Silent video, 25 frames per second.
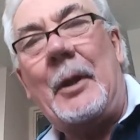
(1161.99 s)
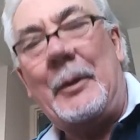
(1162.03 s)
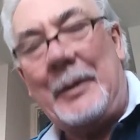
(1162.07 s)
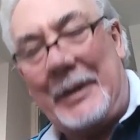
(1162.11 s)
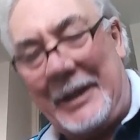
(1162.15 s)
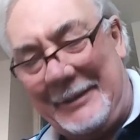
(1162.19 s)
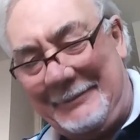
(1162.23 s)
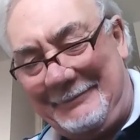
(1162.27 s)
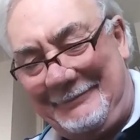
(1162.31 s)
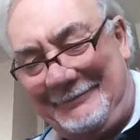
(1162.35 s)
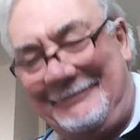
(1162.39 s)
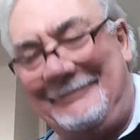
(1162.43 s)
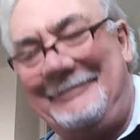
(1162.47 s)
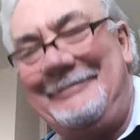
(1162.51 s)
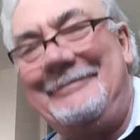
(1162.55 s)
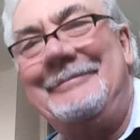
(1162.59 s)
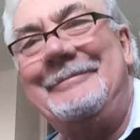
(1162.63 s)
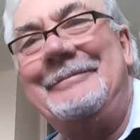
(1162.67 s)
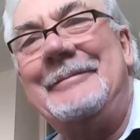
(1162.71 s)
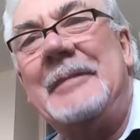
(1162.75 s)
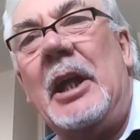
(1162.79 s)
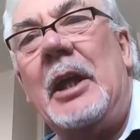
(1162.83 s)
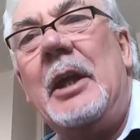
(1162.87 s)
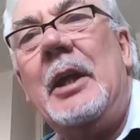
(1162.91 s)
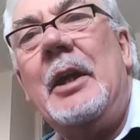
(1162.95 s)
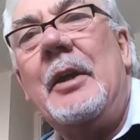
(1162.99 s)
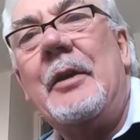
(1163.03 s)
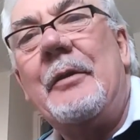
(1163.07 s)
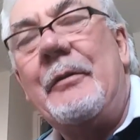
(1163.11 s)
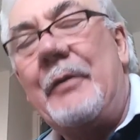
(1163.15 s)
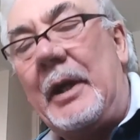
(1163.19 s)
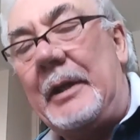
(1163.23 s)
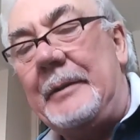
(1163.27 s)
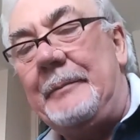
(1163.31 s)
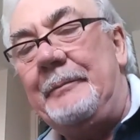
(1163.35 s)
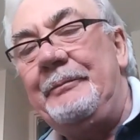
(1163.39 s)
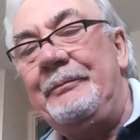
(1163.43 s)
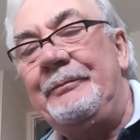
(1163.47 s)
Okay,
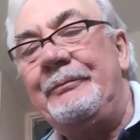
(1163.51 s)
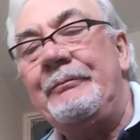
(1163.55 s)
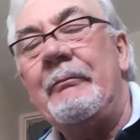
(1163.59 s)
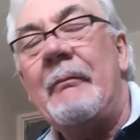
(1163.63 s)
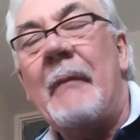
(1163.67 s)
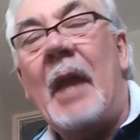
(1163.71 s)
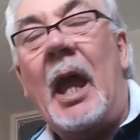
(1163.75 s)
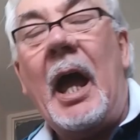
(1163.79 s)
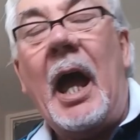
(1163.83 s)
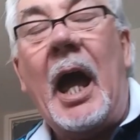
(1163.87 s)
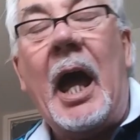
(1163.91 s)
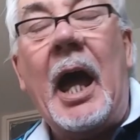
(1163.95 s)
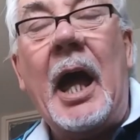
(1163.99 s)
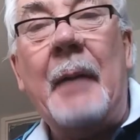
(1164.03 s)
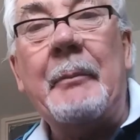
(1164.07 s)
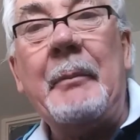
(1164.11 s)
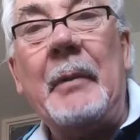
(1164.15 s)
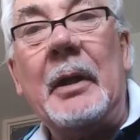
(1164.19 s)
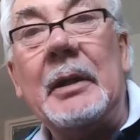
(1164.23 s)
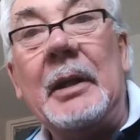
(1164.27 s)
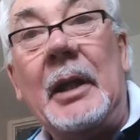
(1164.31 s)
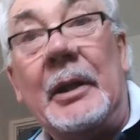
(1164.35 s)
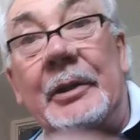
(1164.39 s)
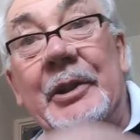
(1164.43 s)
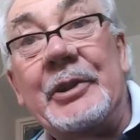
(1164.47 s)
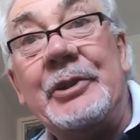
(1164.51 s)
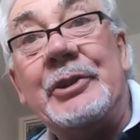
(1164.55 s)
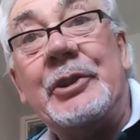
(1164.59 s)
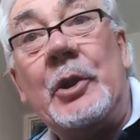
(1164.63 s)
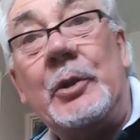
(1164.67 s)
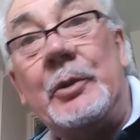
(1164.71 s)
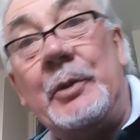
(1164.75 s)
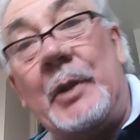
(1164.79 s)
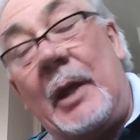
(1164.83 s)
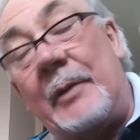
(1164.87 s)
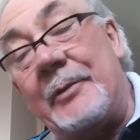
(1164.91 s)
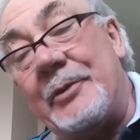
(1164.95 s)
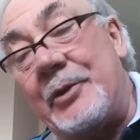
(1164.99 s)
right. I'll just show
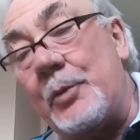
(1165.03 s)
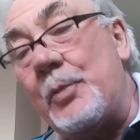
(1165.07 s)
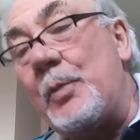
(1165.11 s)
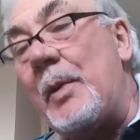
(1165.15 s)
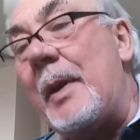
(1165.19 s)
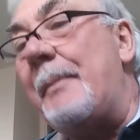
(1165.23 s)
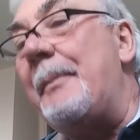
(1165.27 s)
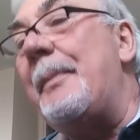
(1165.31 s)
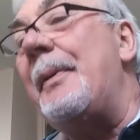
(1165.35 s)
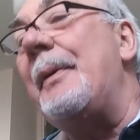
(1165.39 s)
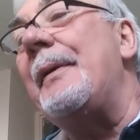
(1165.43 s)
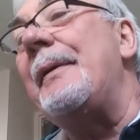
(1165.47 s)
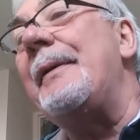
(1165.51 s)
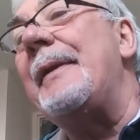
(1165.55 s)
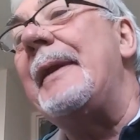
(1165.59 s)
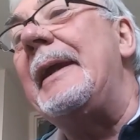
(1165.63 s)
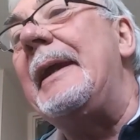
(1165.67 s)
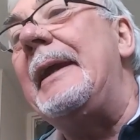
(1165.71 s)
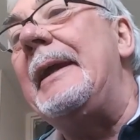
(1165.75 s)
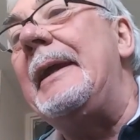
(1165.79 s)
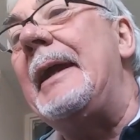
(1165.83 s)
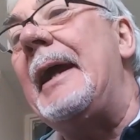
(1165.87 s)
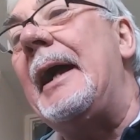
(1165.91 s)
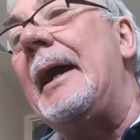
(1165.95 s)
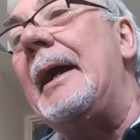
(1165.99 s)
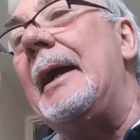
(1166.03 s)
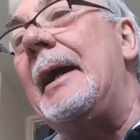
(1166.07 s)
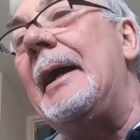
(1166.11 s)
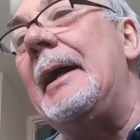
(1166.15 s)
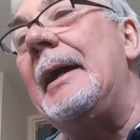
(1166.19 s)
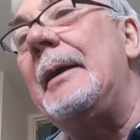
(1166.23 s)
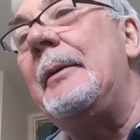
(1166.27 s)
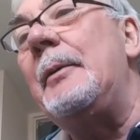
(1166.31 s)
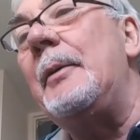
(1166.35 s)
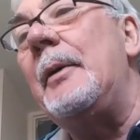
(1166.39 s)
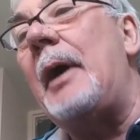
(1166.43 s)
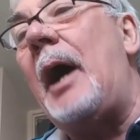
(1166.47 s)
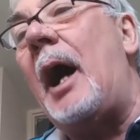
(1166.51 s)
you how to whip the
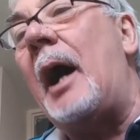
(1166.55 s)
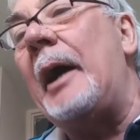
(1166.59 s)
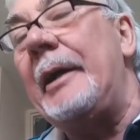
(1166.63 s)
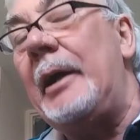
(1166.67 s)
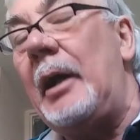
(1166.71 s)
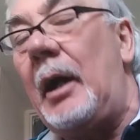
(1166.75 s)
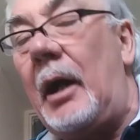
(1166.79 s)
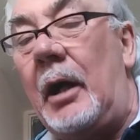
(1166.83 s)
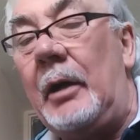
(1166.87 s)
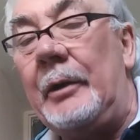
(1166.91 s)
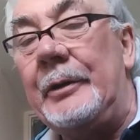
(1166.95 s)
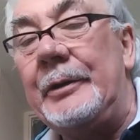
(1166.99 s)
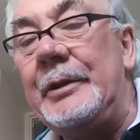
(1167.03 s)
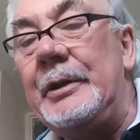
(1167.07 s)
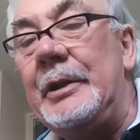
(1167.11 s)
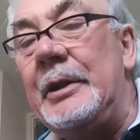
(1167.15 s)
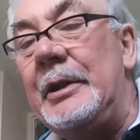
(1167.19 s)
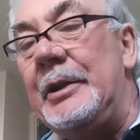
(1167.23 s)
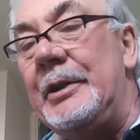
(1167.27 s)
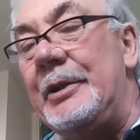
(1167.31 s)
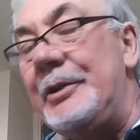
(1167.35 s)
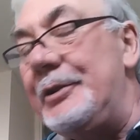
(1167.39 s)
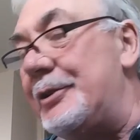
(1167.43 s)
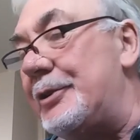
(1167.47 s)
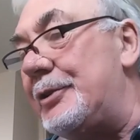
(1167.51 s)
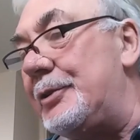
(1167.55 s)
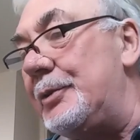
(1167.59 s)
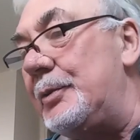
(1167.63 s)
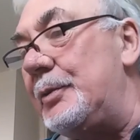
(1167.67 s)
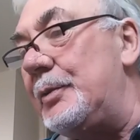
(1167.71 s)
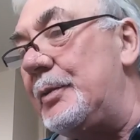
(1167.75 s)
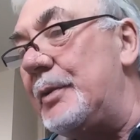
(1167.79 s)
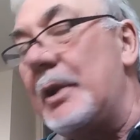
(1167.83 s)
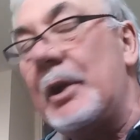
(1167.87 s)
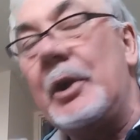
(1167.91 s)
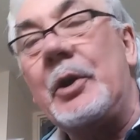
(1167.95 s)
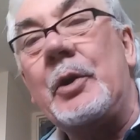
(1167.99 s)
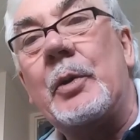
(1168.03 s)
eye on
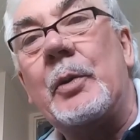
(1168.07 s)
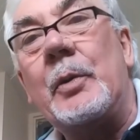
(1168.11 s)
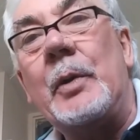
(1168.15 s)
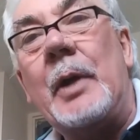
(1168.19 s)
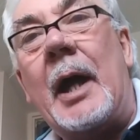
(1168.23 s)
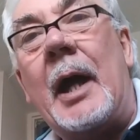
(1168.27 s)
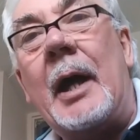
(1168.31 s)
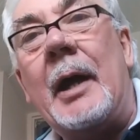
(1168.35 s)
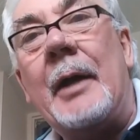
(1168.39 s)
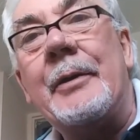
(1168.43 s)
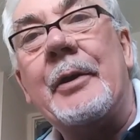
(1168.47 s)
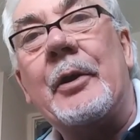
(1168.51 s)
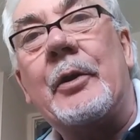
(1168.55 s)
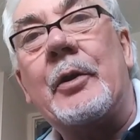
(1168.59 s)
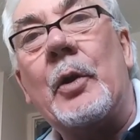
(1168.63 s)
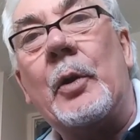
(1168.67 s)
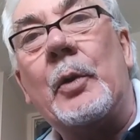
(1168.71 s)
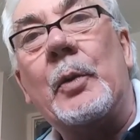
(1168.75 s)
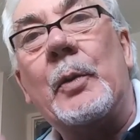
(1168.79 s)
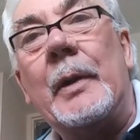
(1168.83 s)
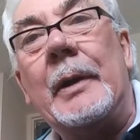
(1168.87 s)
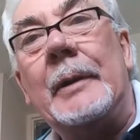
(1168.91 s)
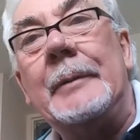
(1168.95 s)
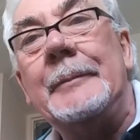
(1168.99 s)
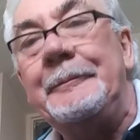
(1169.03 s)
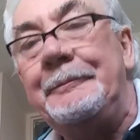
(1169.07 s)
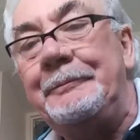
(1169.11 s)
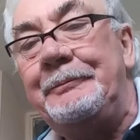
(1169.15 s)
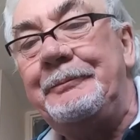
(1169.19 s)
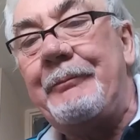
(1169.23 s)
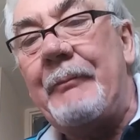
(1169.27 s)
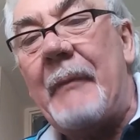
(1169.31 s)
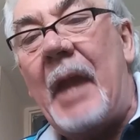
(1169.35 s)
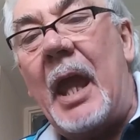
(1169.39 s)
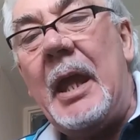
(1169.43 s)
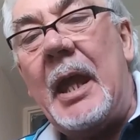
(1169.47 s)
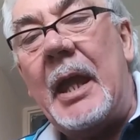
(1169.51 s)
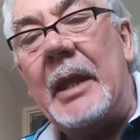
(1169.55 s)
to the crow quill.
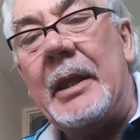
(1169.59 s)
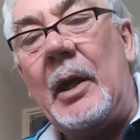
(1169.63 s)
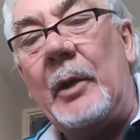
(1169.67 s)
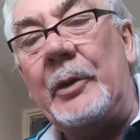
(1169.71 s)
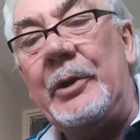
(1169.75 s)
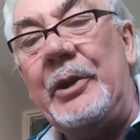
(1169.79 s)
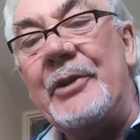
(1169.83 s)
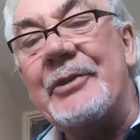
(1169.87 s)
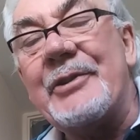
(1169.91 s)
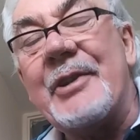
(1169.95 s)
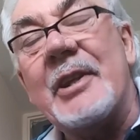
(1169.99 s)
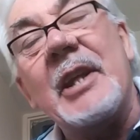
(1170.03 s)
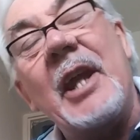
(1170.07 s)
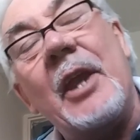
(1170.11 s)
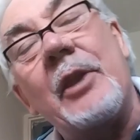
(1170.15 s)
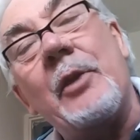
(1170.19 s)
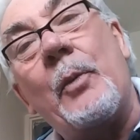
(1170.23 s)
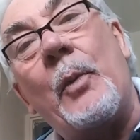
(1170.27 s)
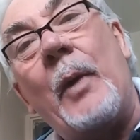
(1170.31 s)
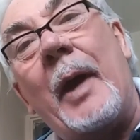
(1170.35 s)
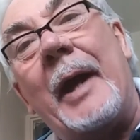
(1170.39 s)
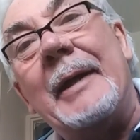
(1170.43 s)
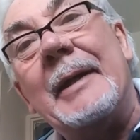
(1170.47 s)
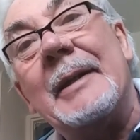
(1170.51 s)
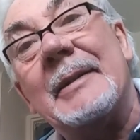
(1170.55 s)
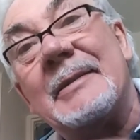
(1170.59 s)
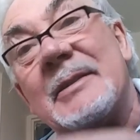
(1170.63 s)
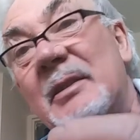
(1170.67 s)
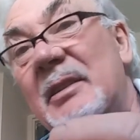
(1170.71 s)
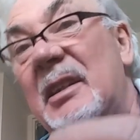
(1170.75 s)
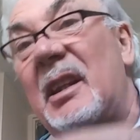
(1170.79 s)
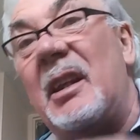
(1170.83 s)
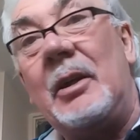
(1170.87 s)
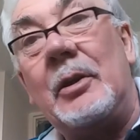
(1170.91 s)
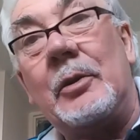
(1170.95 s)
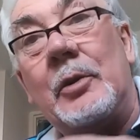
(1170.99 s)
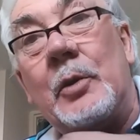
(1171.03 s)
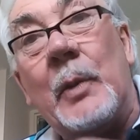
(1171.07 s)
Now, here's another way. It's a
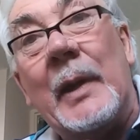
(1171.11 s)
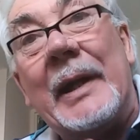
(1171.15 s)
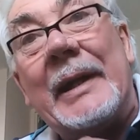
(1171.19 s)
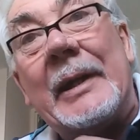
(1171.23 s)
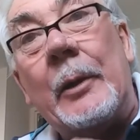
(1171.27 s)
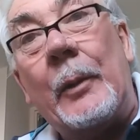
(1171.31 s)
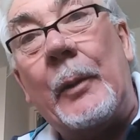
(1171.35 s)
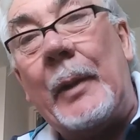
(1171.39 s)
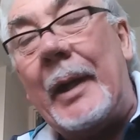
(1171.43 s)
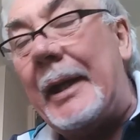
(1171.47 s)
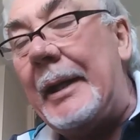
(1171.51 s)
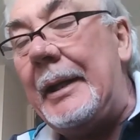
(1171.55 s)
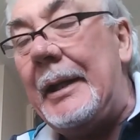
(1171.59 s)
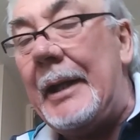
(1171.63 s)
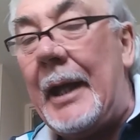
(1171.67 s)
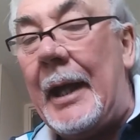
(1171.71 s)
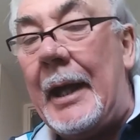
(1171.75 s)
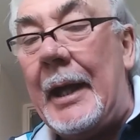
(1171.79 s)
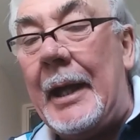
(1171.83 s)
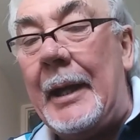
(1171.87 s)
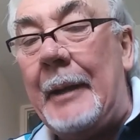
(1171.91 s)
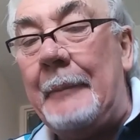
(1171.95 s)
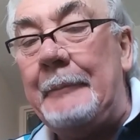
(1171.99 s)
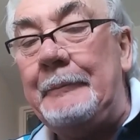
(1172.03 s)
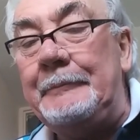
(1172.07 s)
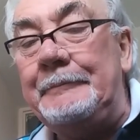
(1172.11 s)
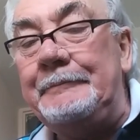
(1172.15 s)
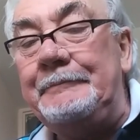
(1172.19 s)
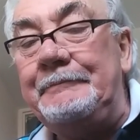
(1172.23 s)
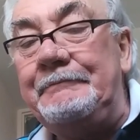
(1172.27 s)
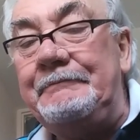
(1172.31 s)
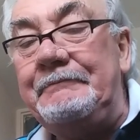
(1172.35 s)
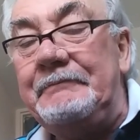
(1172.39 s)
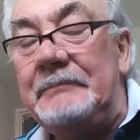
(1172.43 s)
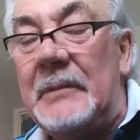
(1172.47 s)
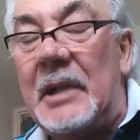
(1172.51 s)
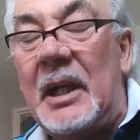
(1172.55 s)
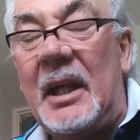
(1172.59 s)
lot quicker way,
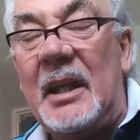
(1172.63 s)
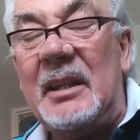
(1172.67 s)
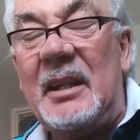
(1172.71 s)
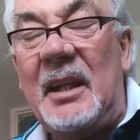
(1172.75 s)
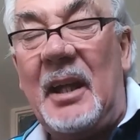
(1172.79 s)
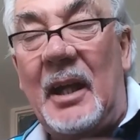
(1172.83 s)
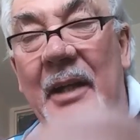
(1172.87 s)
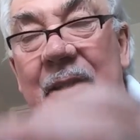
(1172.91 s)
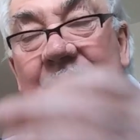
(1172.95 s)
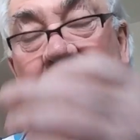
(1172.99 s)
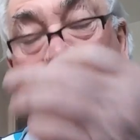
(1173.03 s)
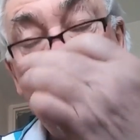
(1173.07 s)
and I